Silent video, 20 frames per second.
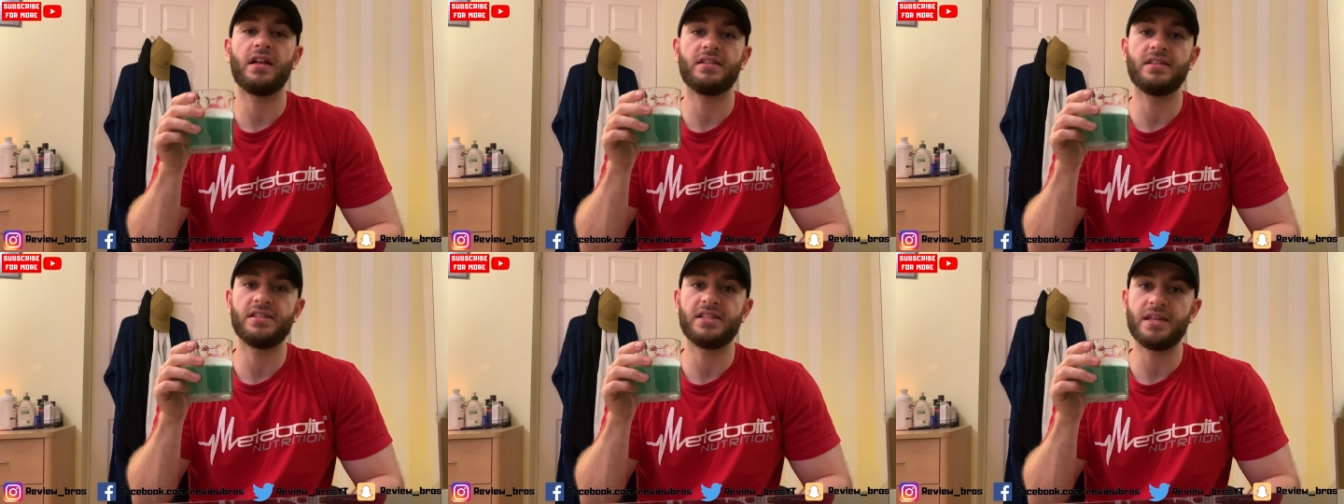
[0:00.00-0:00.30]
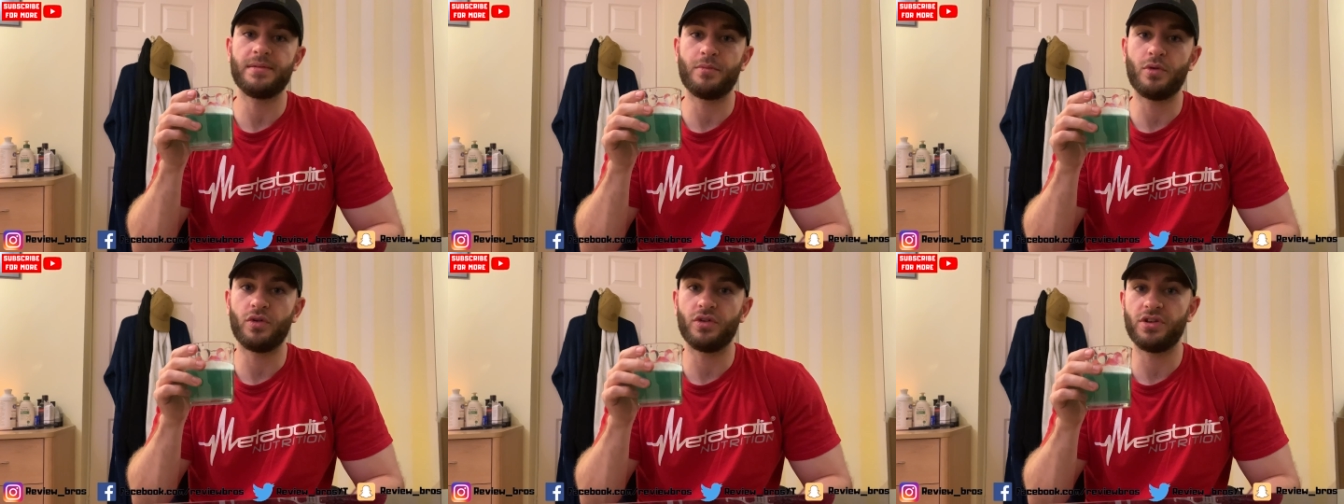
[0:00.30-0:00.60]
to
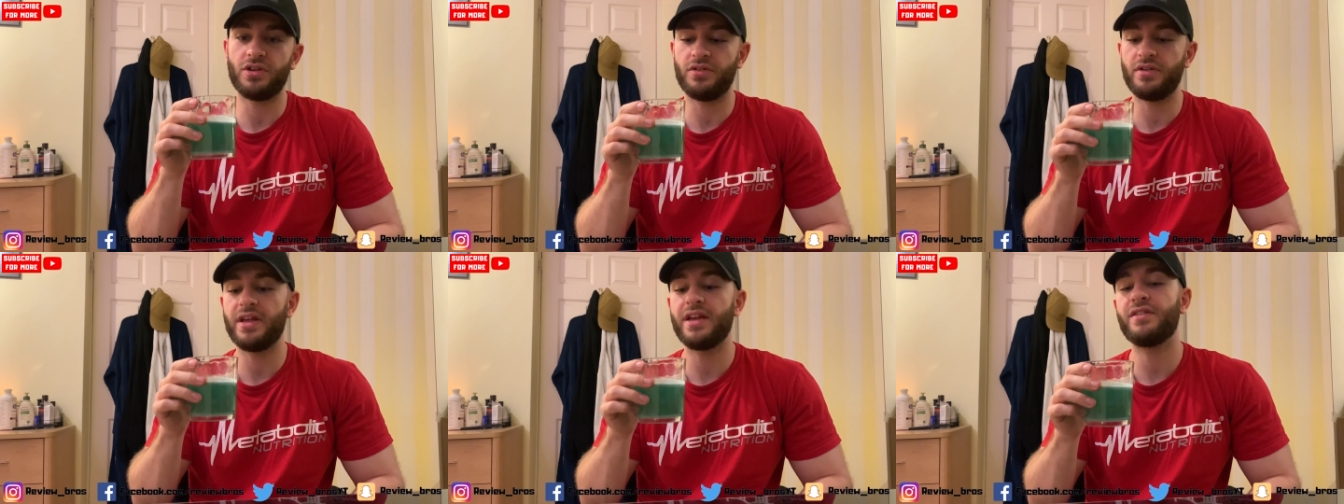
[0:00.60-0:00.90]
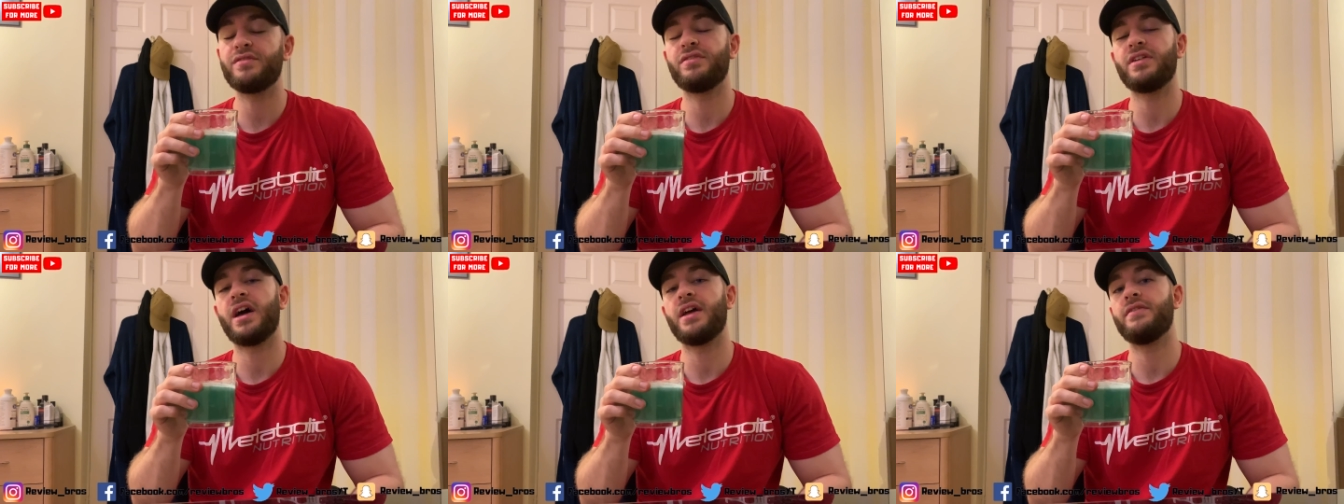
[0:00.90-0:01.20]
see more unique
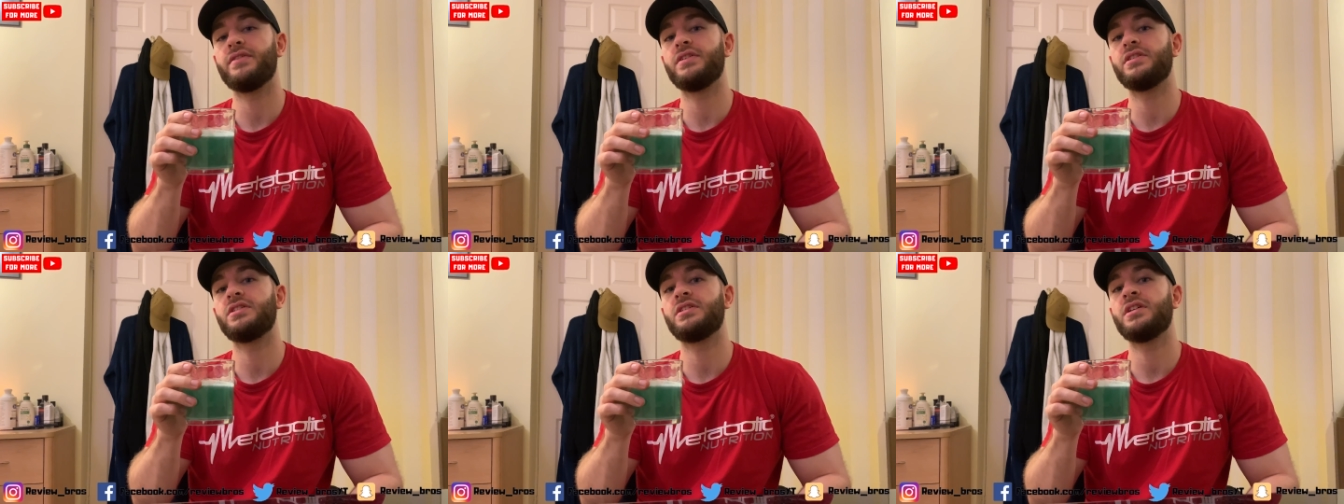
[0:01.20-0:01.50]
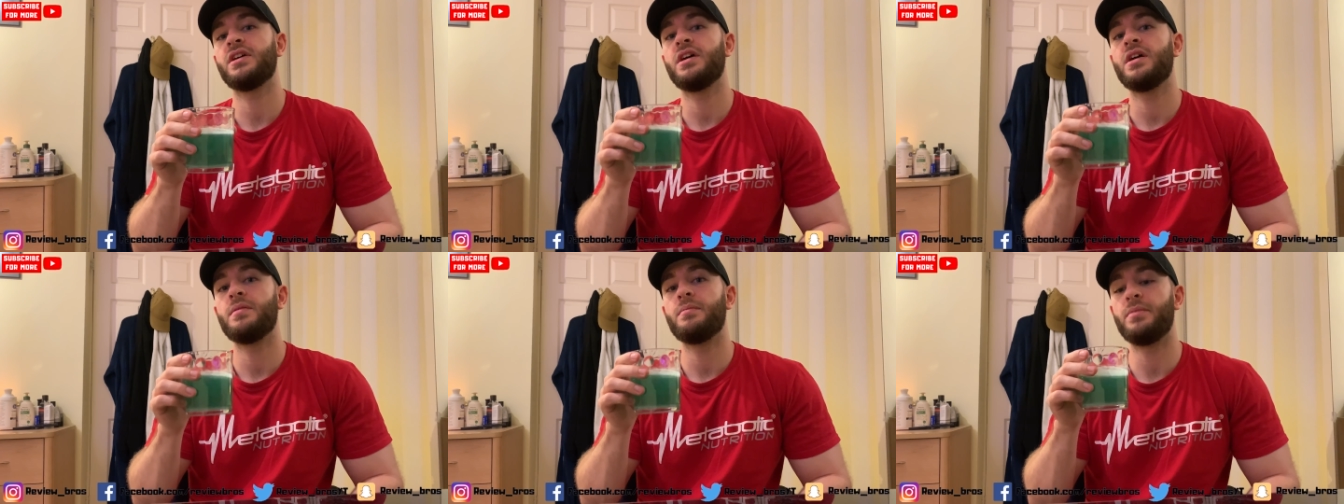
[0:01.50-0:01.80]
flavours,
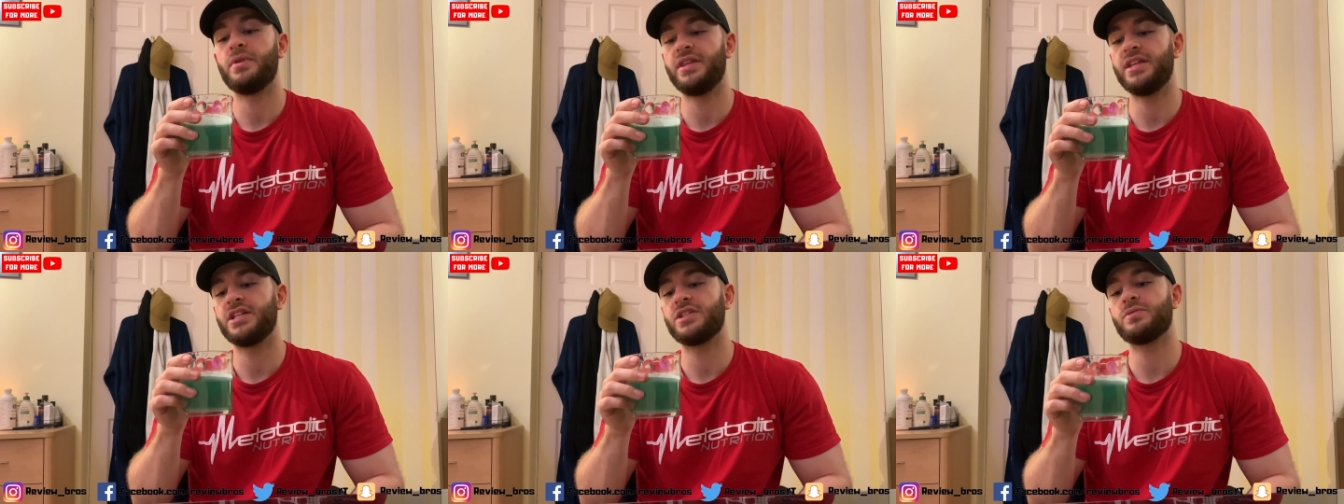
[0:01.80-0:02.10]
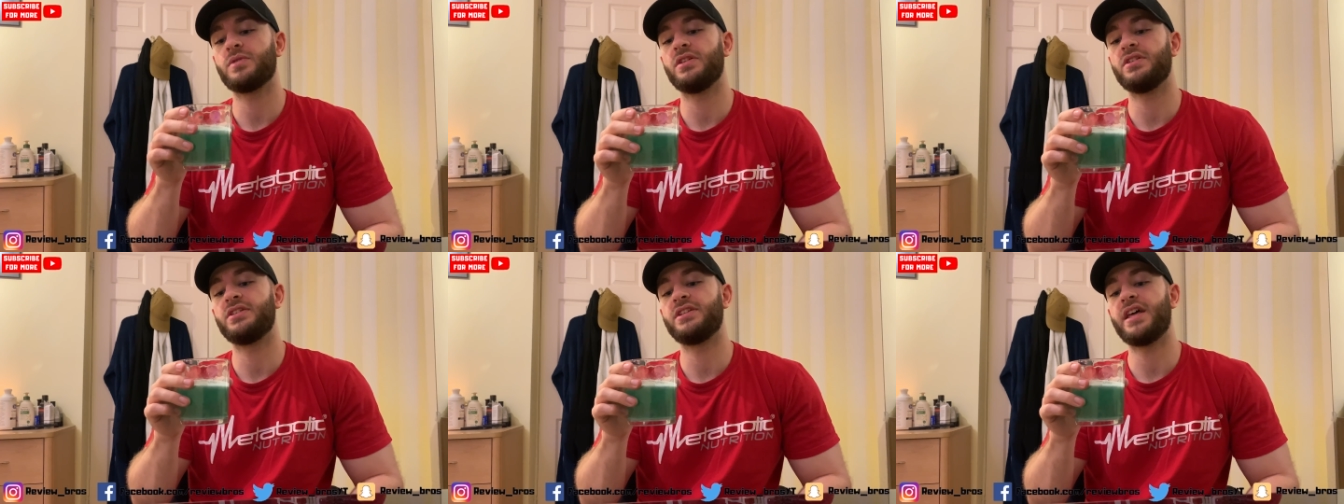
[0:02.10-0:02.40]
but this
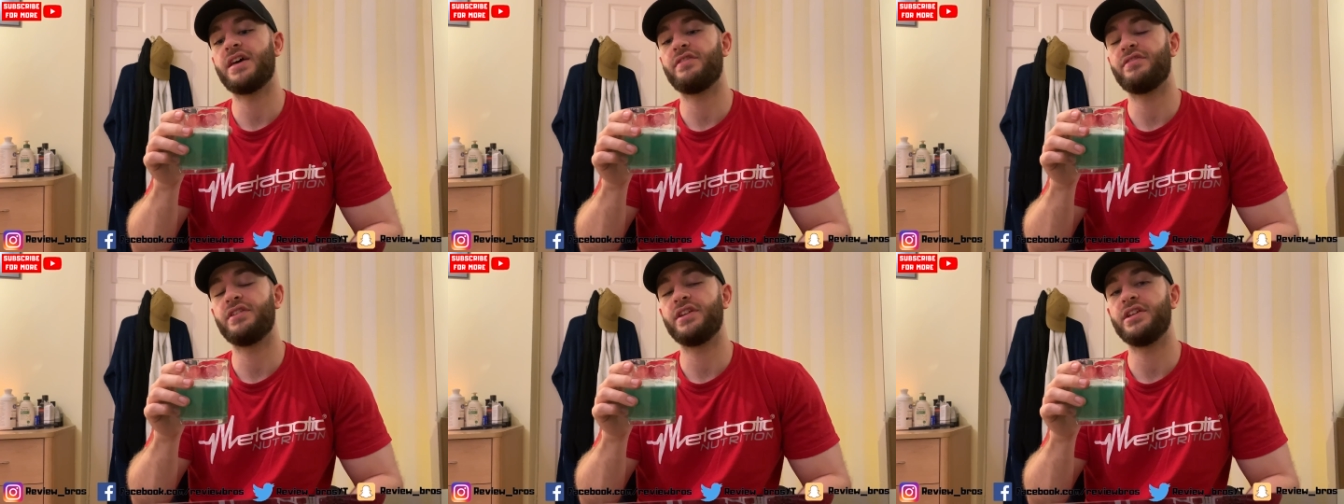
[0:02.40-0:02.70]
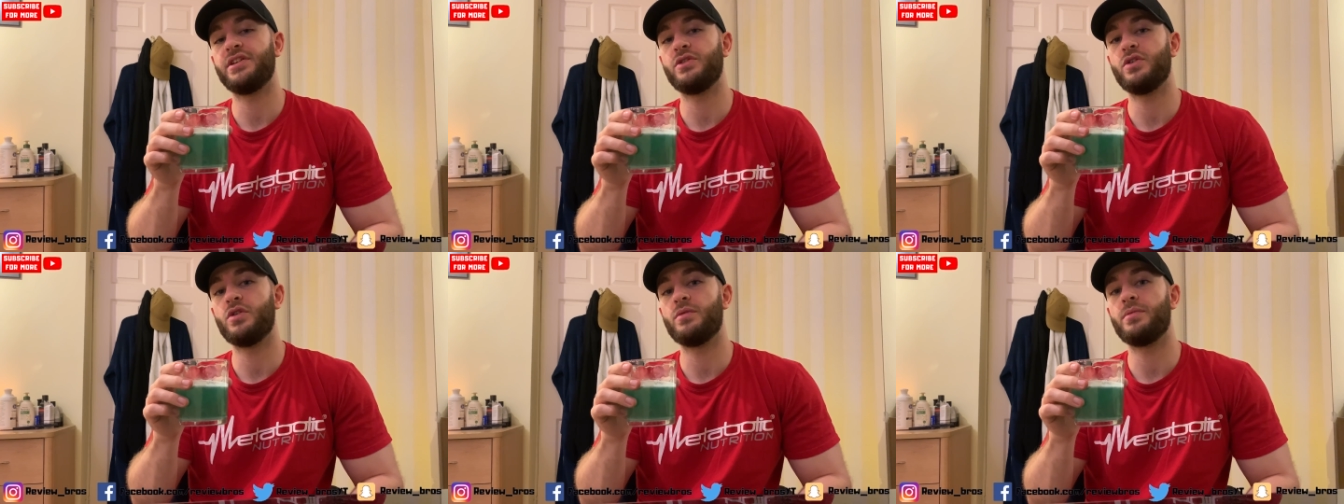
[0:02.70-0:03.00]
one's definitely
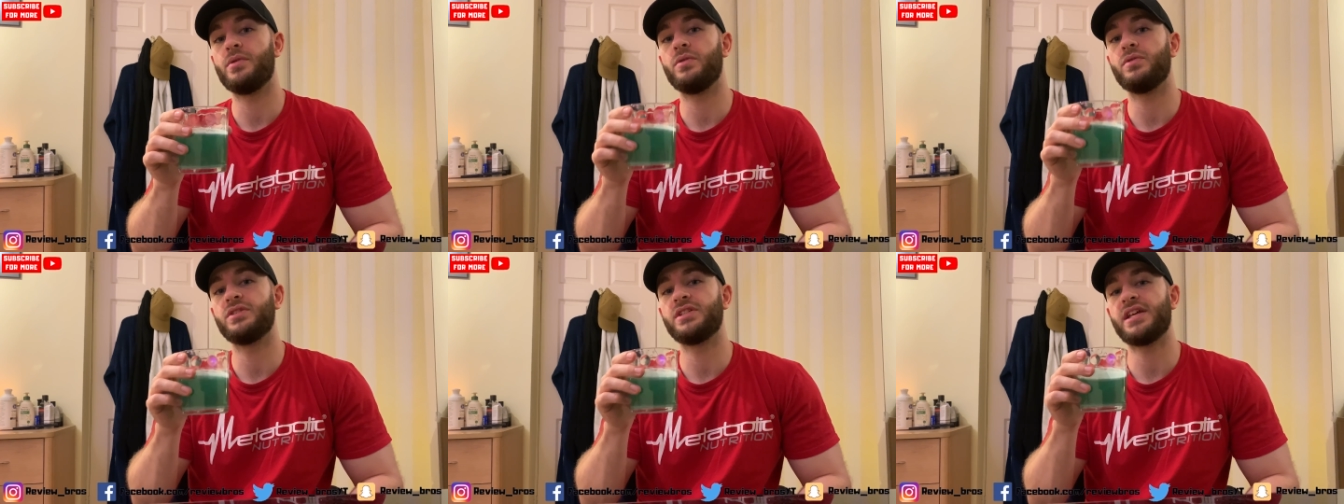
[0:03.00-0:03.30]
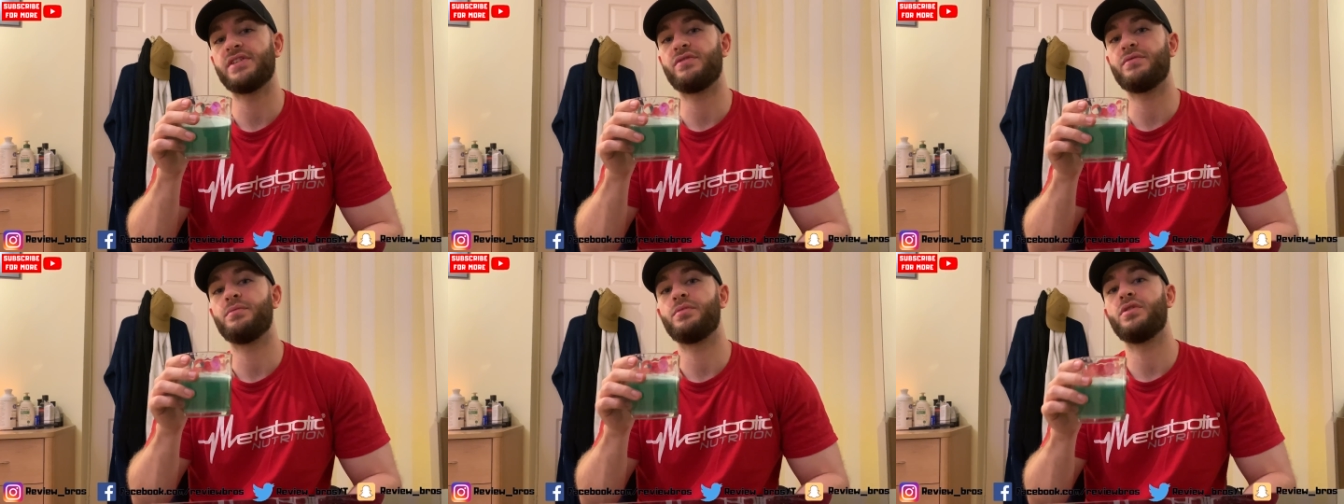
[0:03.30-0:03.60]
doable.
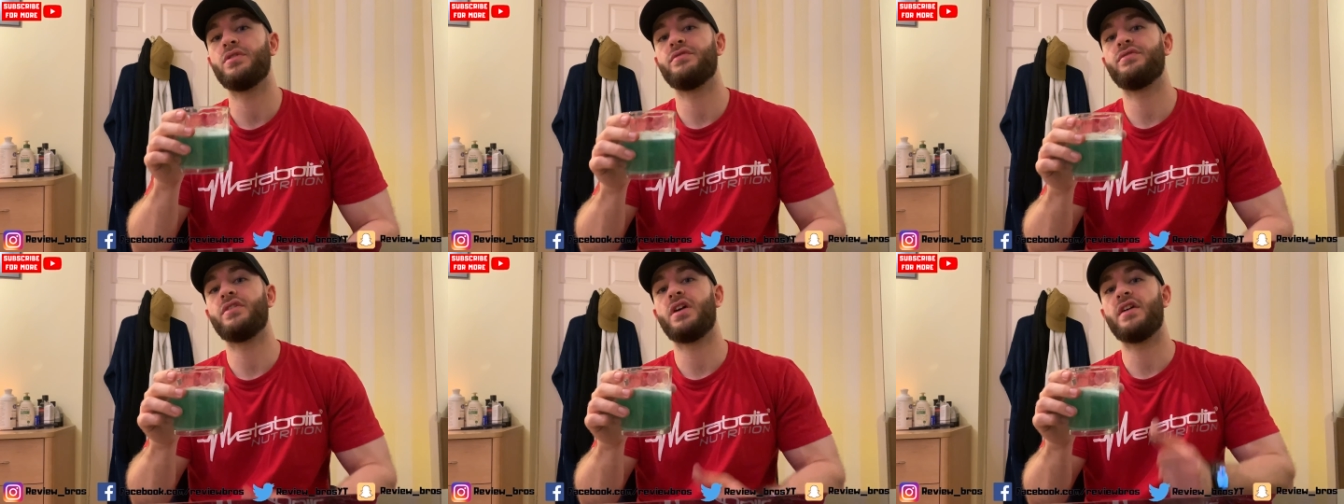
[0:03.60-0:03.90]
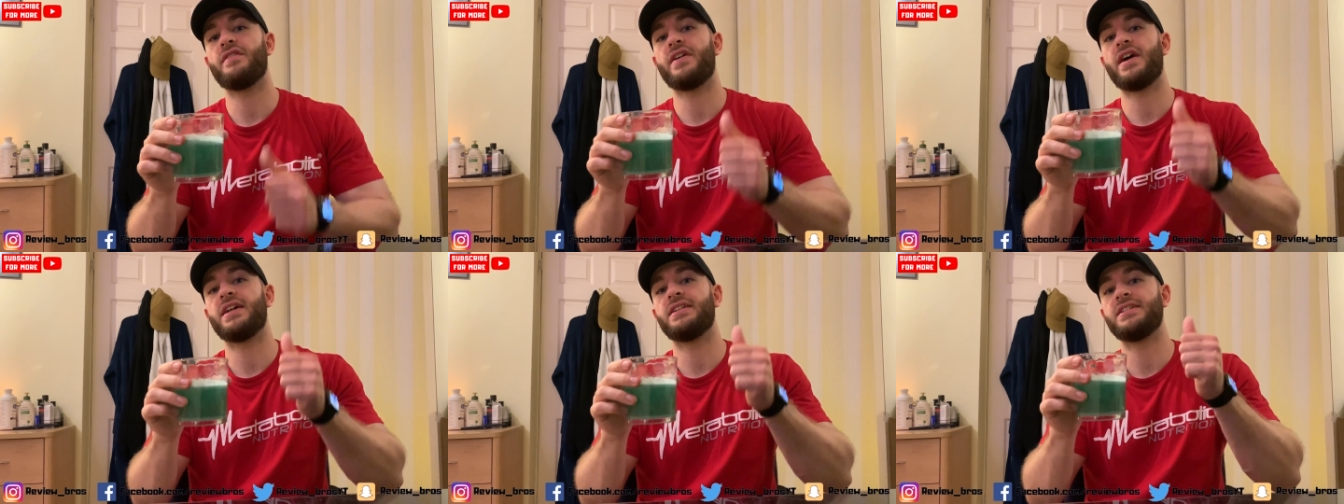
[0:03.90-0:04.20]
7.5
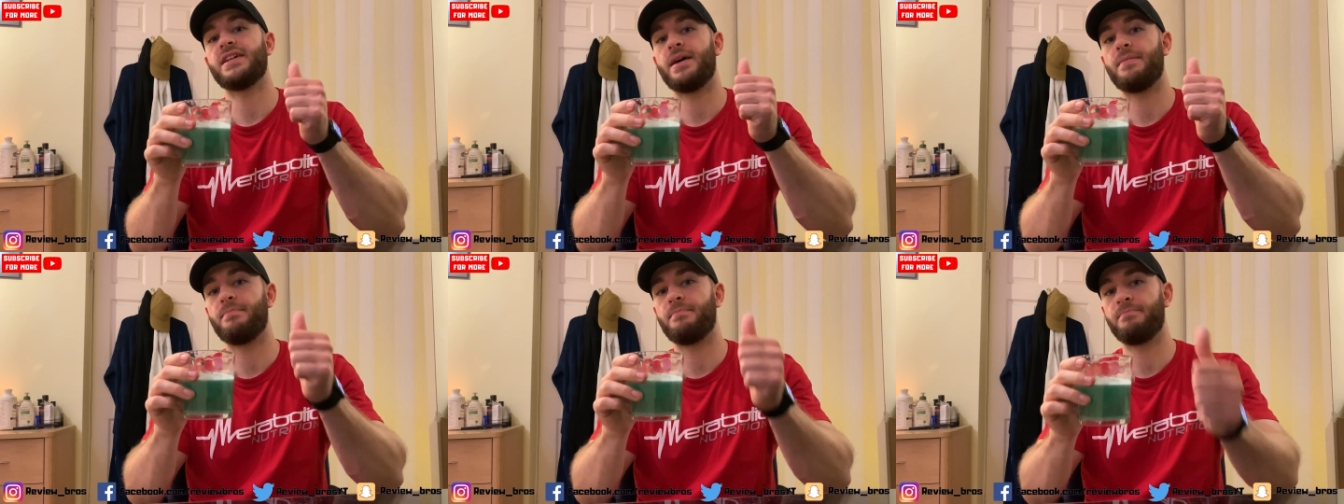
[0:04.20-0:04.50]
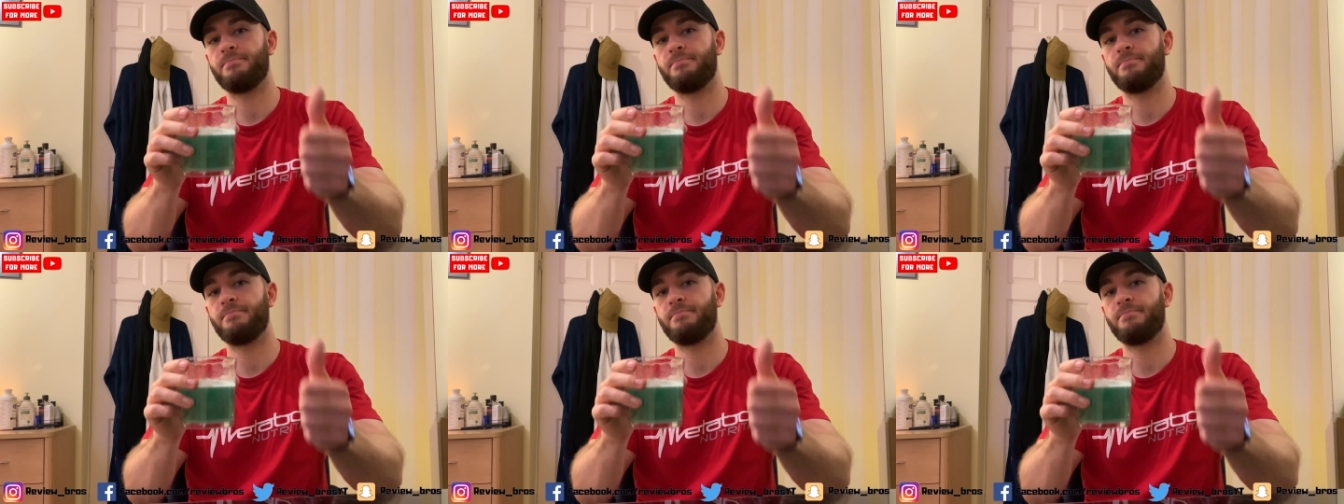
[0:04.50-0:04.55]
out of 10.